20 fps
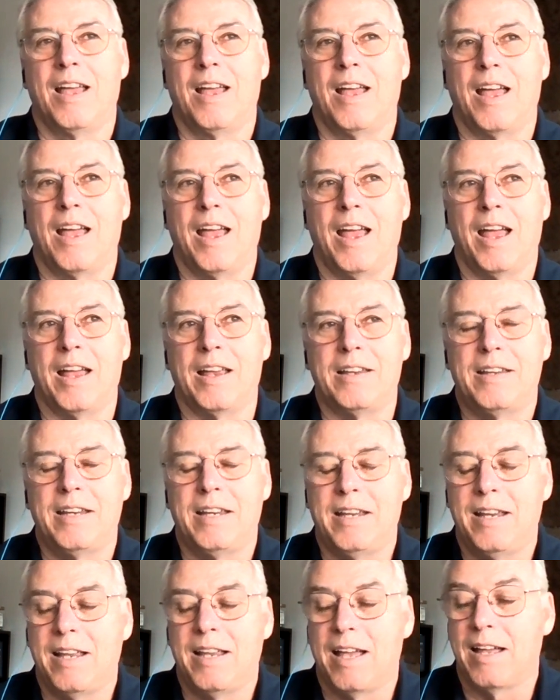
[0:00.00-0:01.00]
And
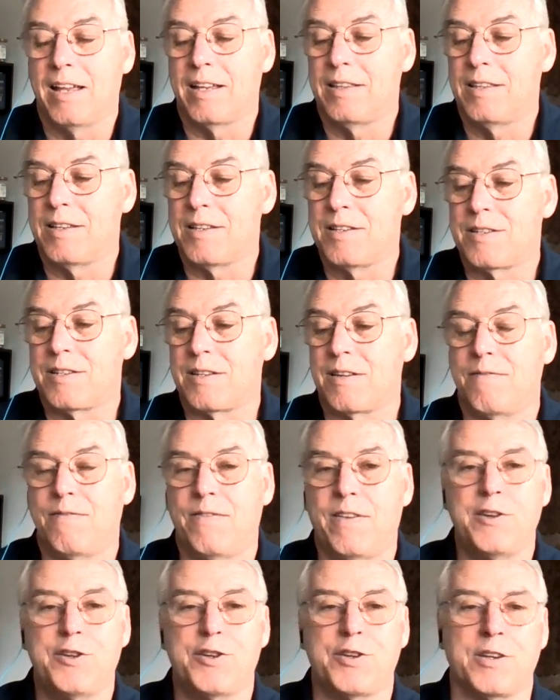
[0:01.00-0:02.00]
he had this
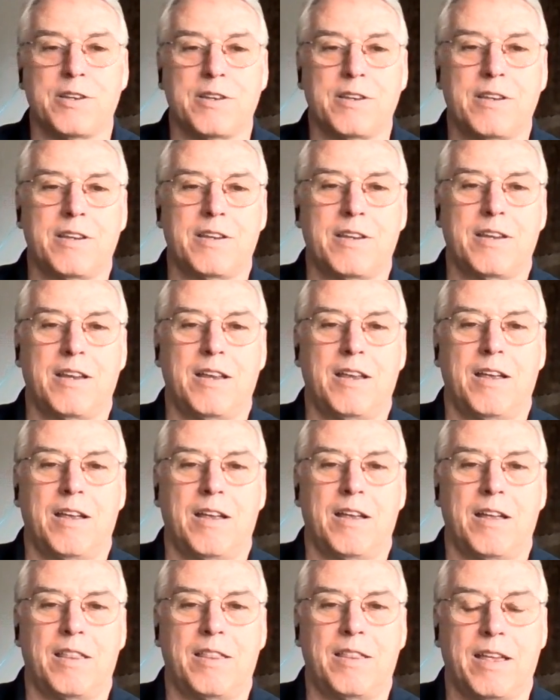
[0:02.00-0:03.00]
vision
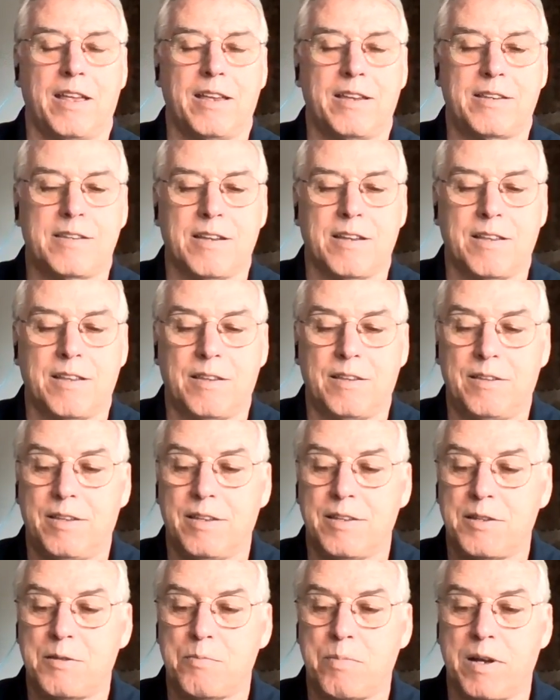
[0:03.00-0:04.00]
that
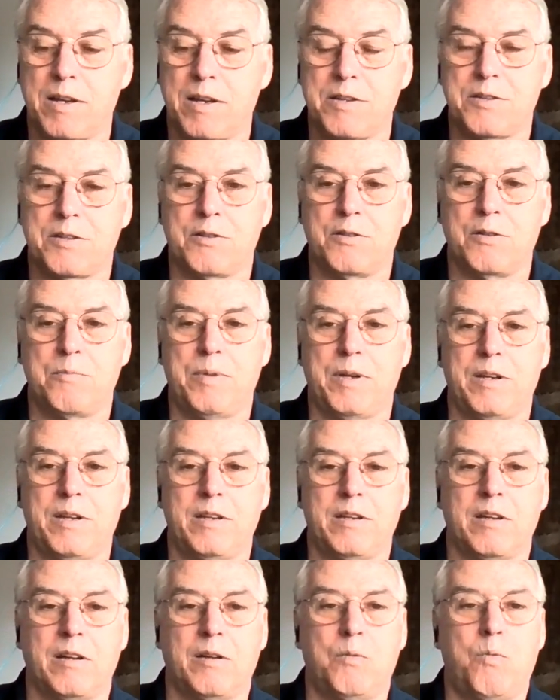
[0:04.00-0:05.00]
this place could
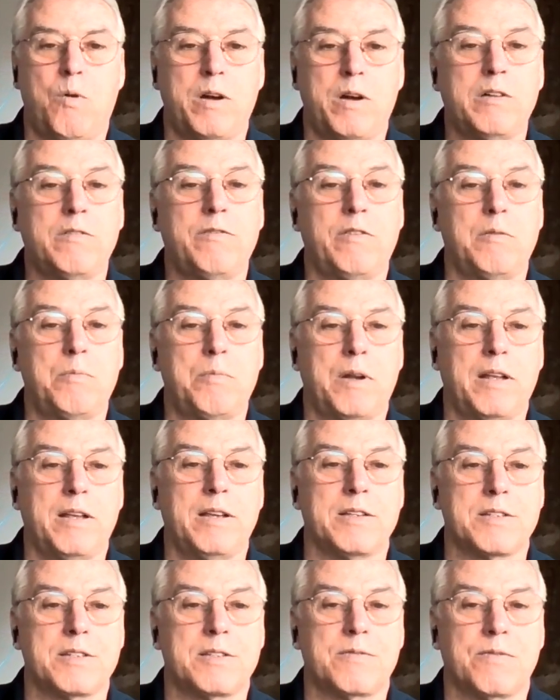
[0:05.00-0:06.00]
be a wonderful
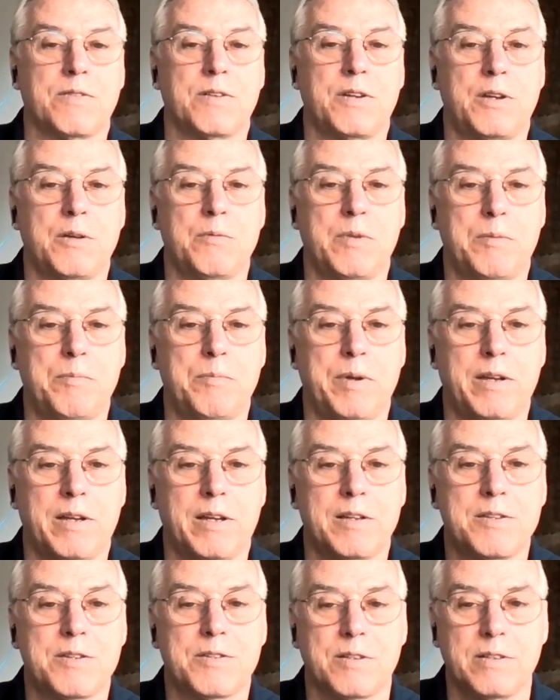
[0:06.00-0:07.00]
place for human
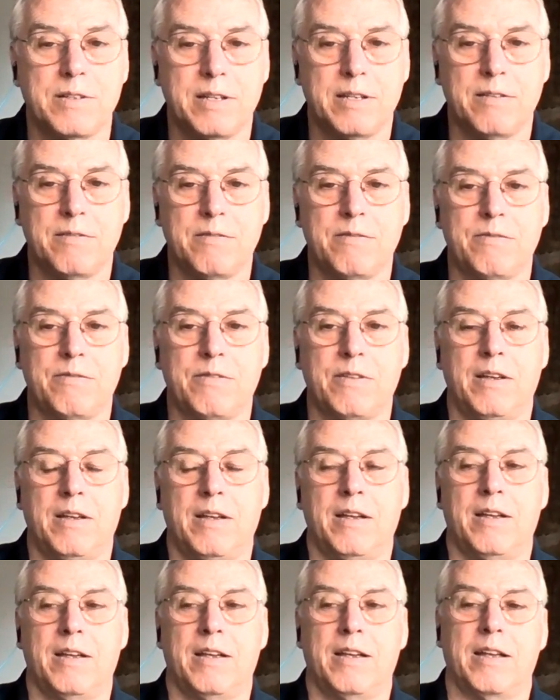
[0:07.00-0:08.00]
beings to live,
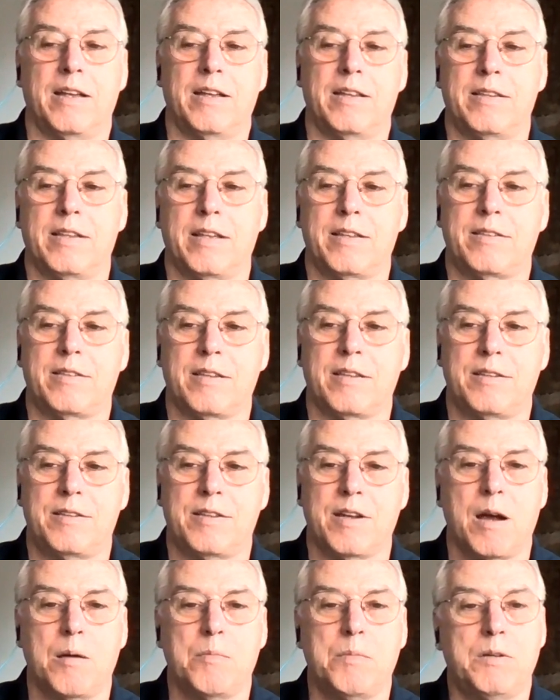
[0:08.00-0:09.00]
and that the
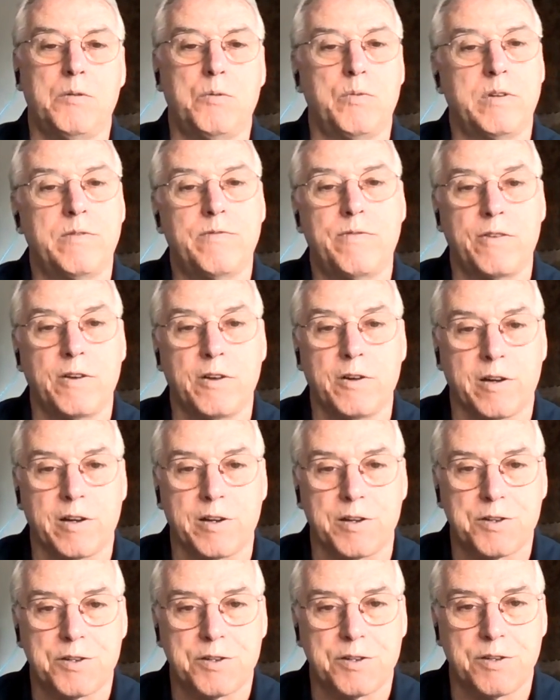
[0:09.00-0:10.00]
Dharma would
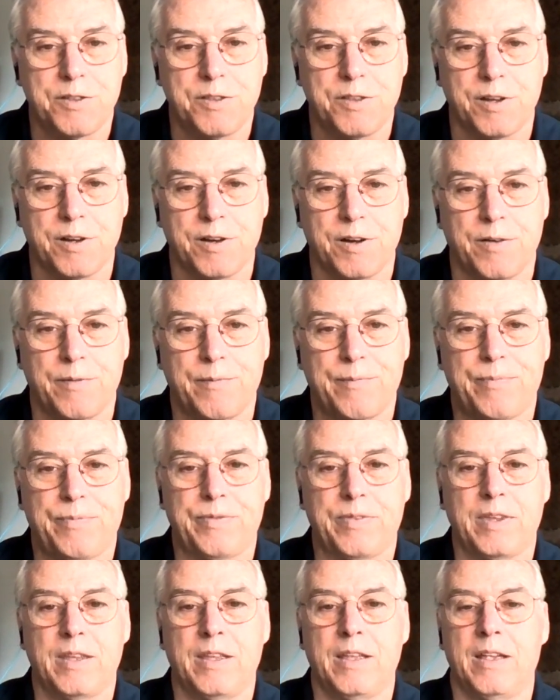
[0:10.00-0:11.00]
flourish there.
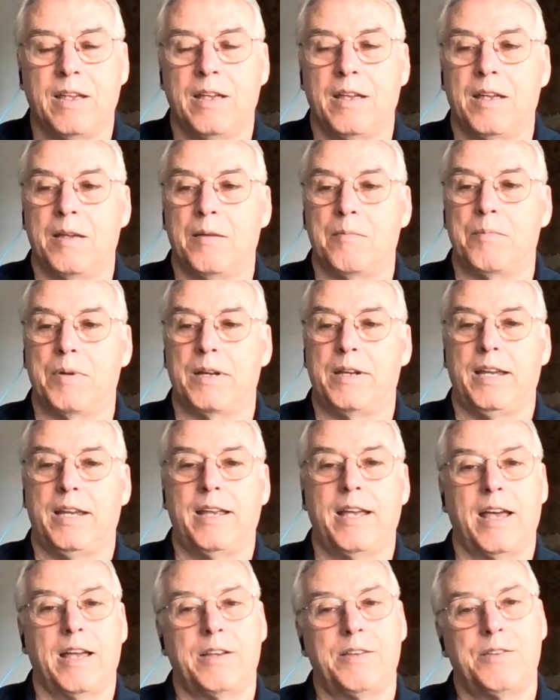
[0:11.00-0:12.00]
But he
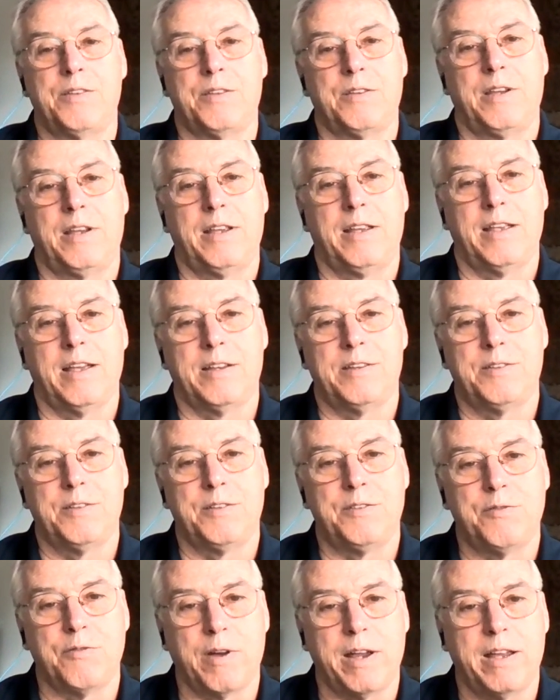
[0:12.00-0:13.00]
had to
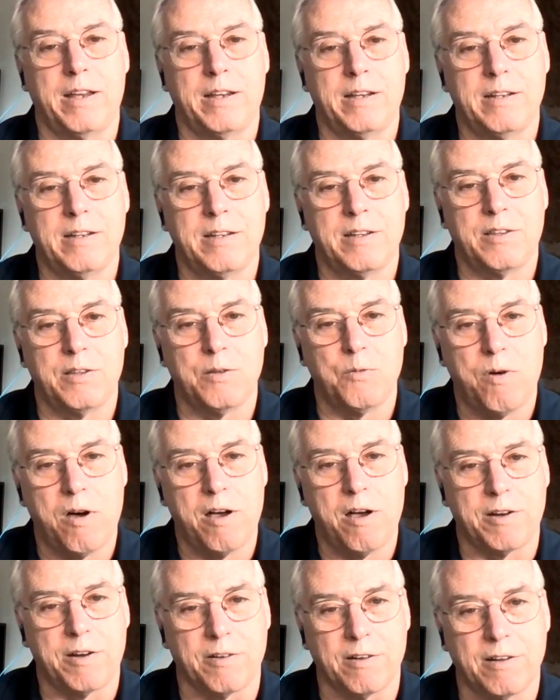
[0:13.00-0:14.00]
drain the
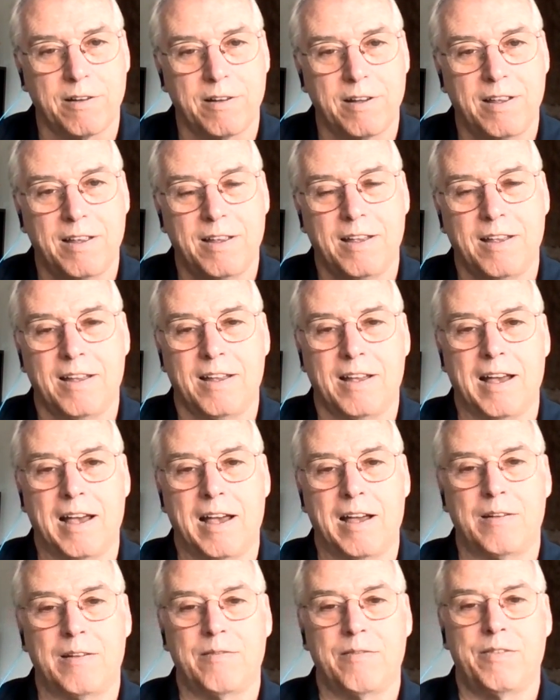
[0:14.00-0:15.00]
water
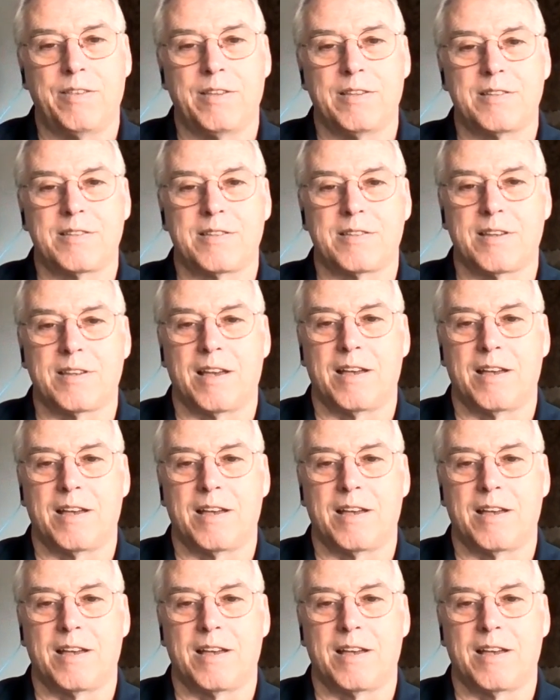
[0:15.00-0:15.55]
out of this